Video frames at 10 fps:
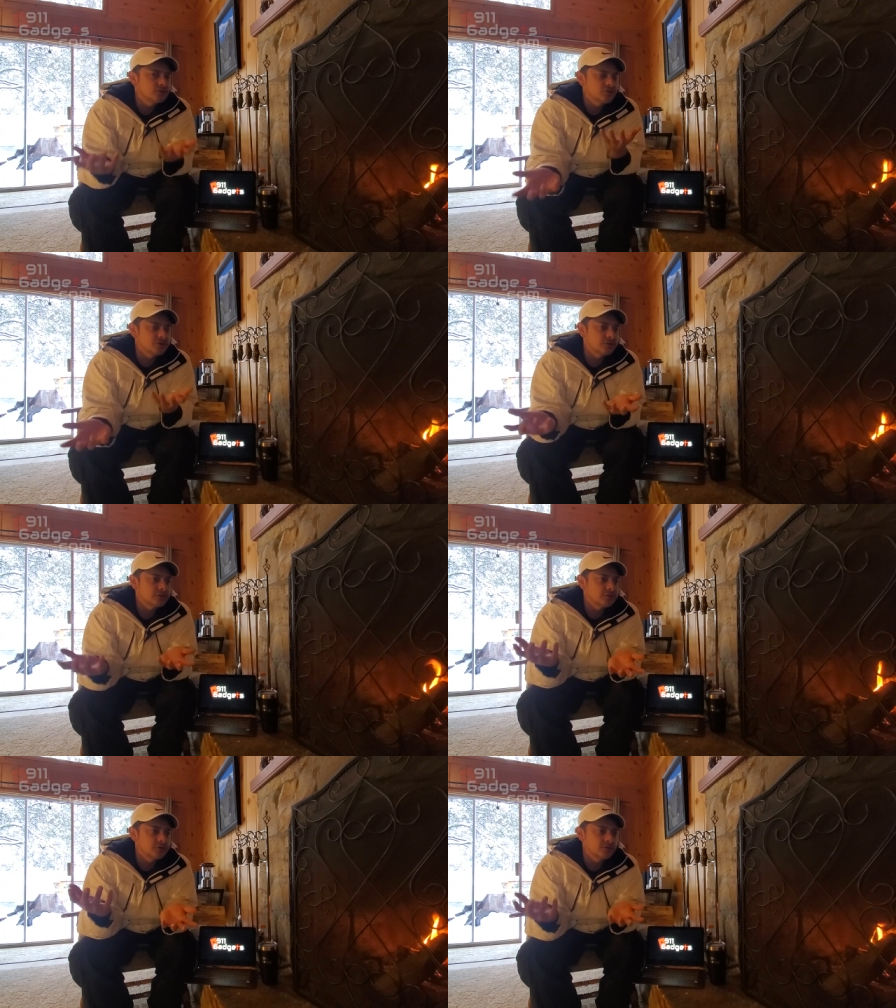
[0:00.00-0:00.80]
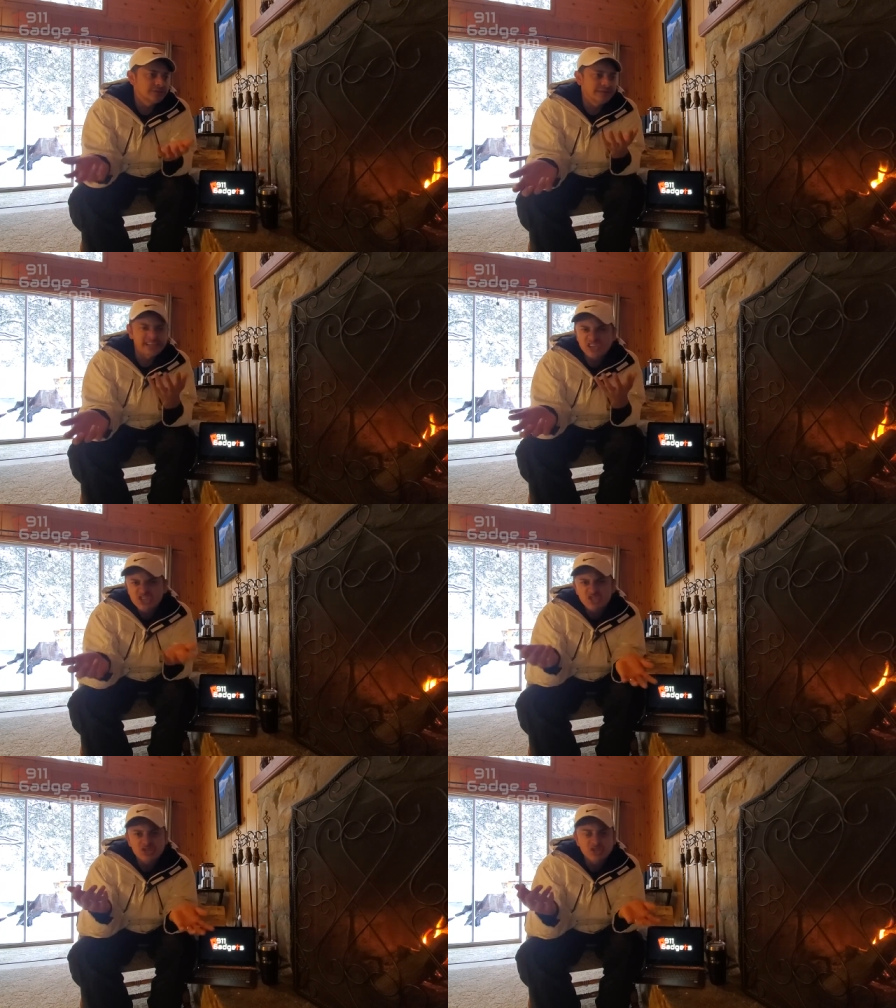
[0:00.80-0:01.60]
your your
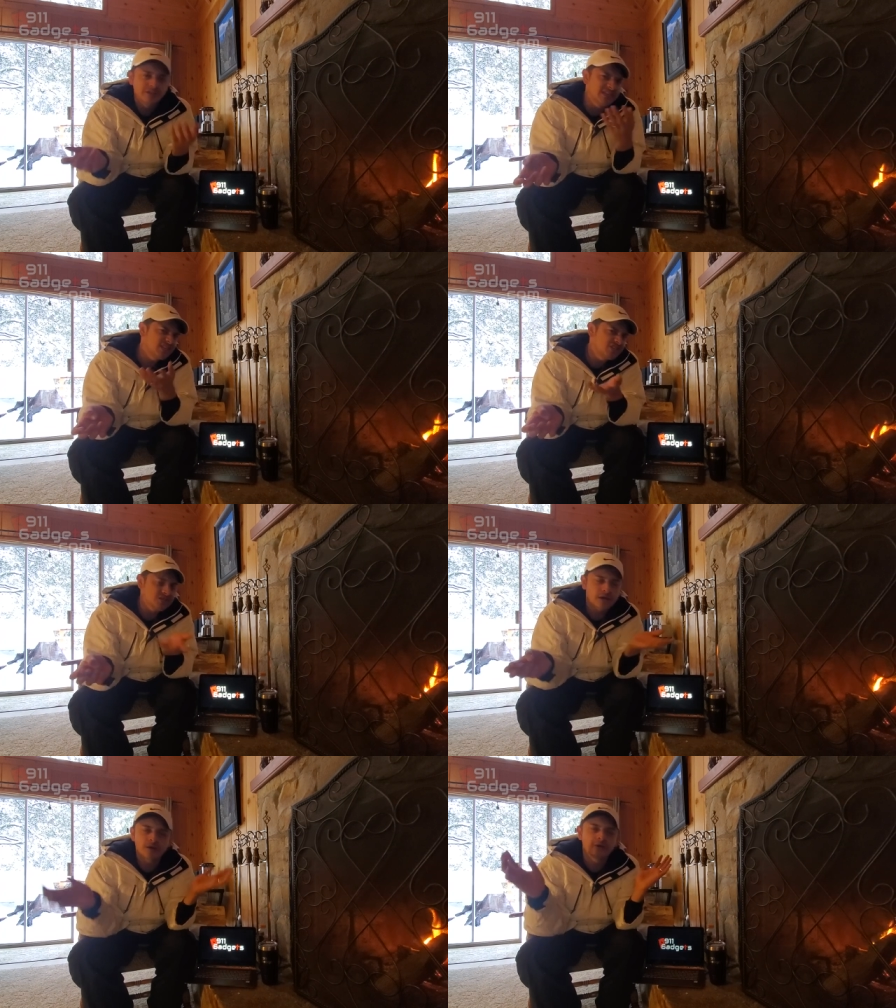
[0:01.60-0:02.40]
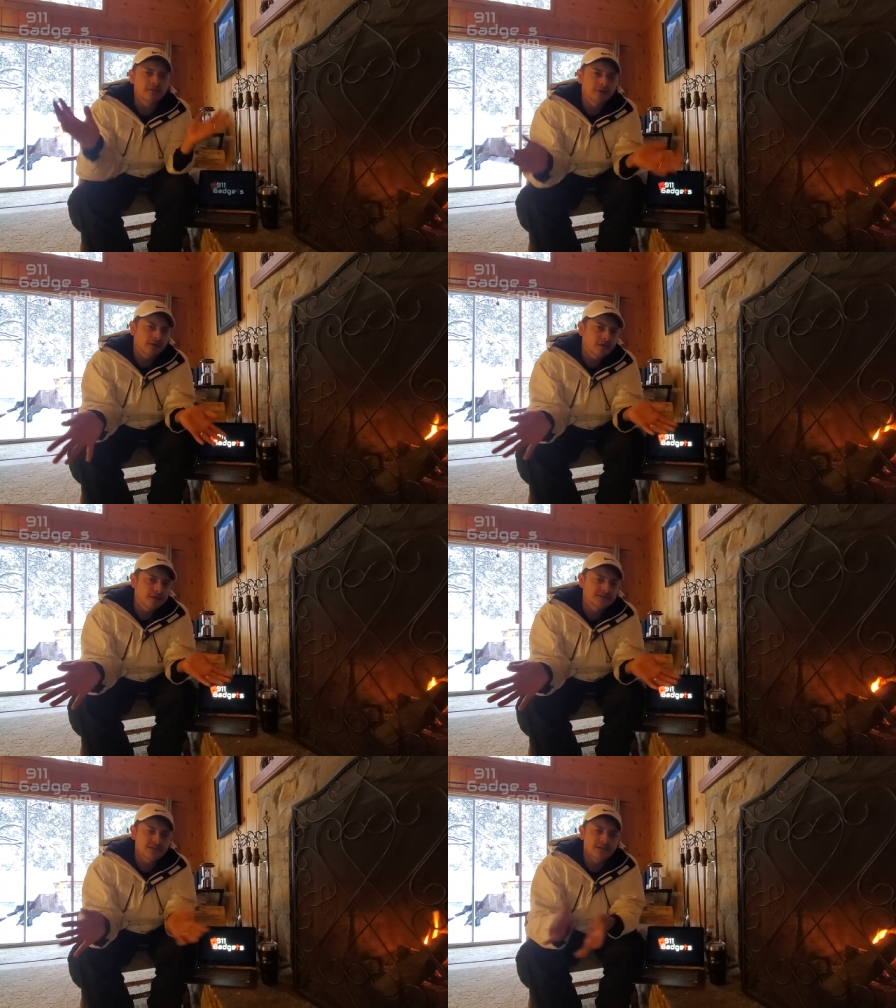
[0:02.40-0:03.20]
niche niche. I don't know. I don't know how
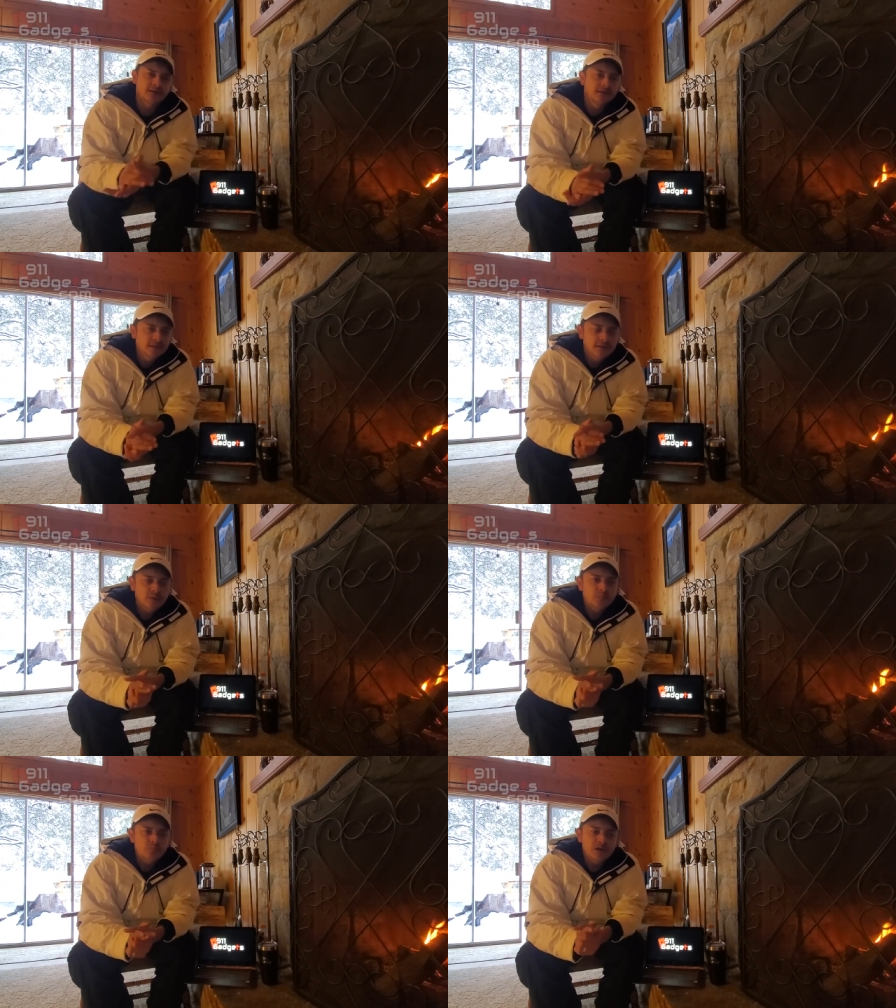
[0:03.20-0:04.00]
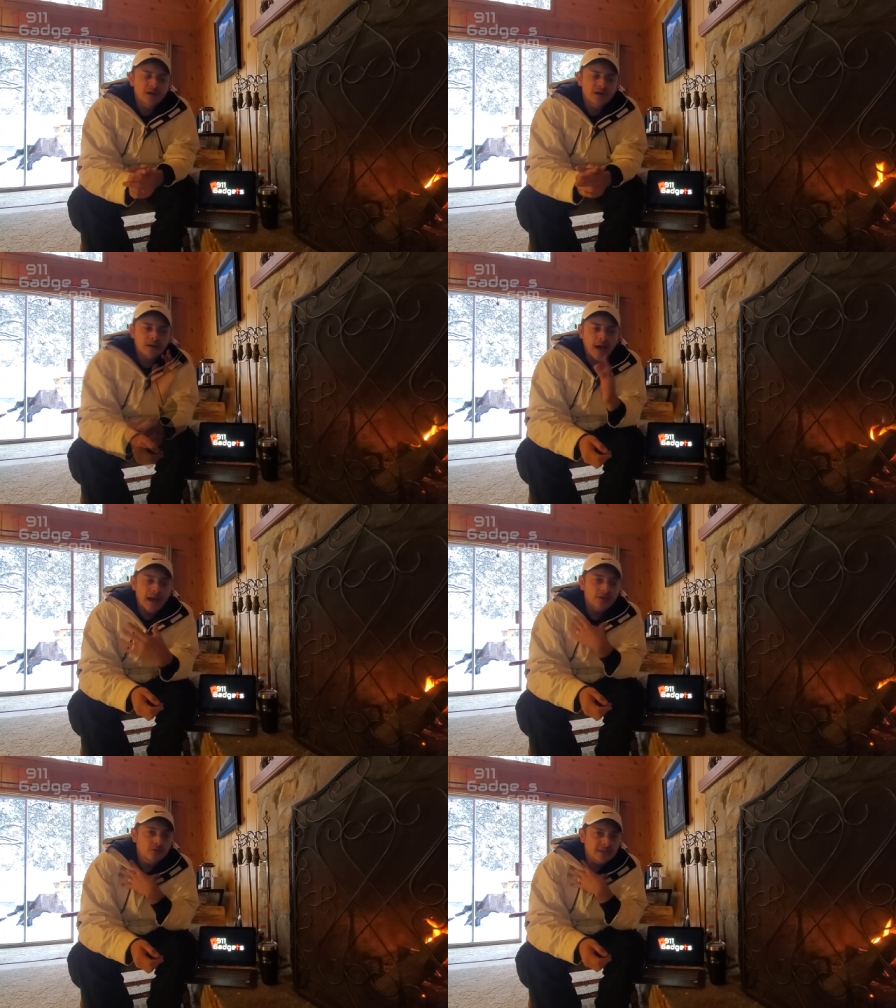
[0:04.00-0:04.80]
to say that, but
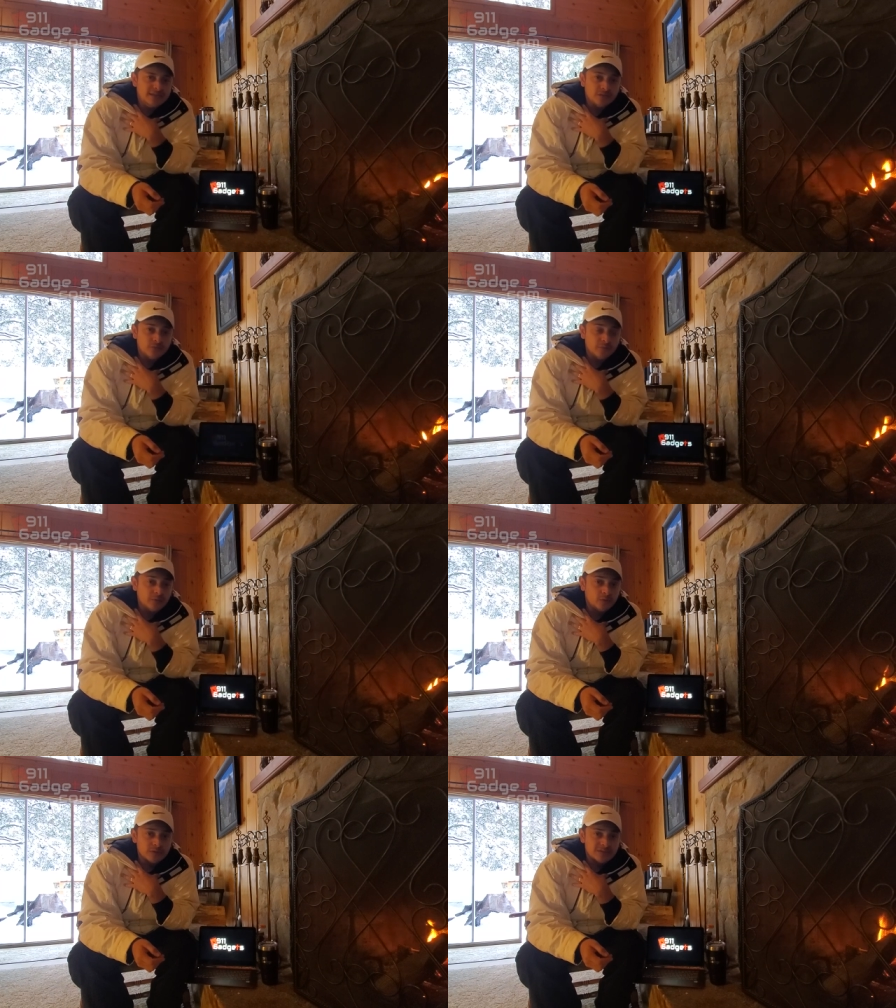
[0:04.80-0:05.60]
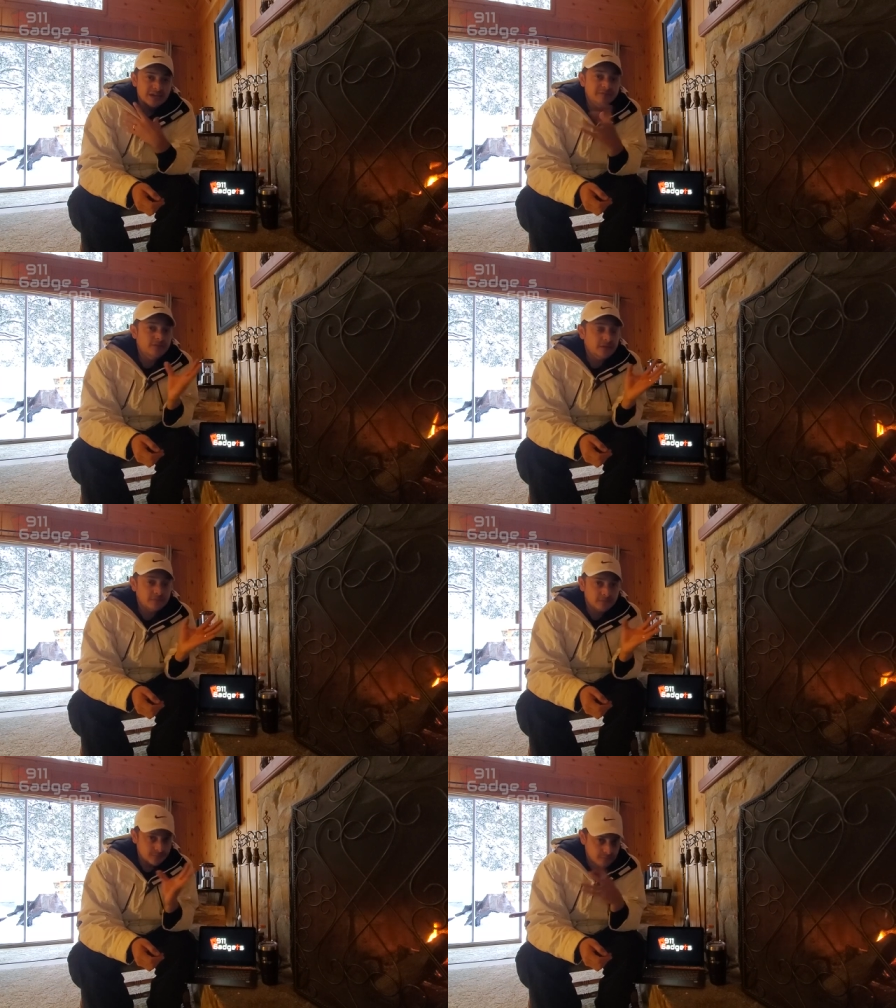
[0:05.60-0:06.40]
I know that cell phone repair works, and I've done
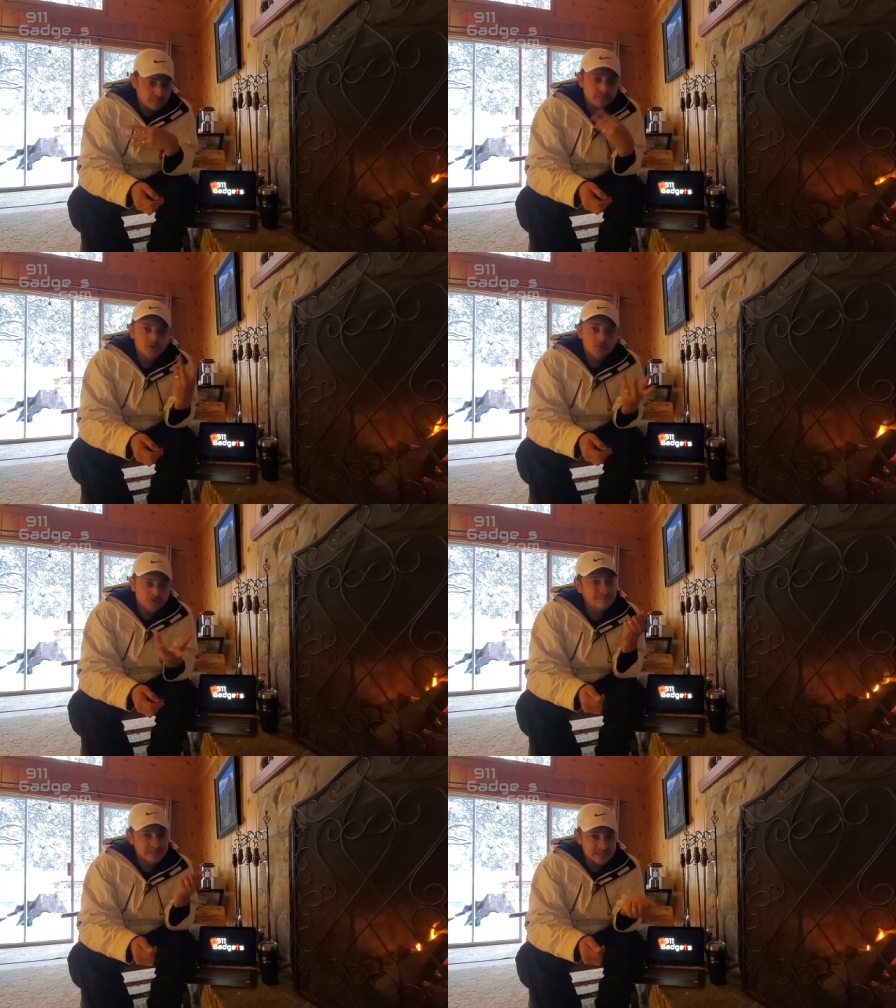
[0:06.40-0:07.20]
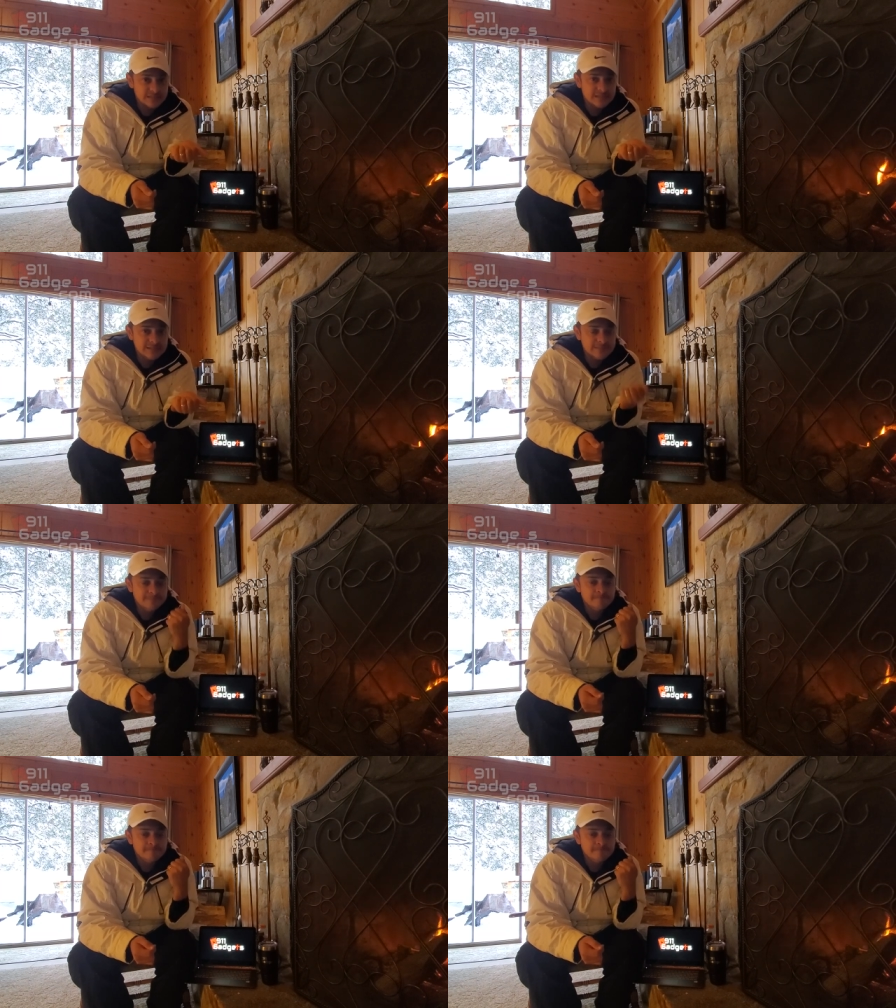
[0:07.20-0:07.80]
numerous businesses.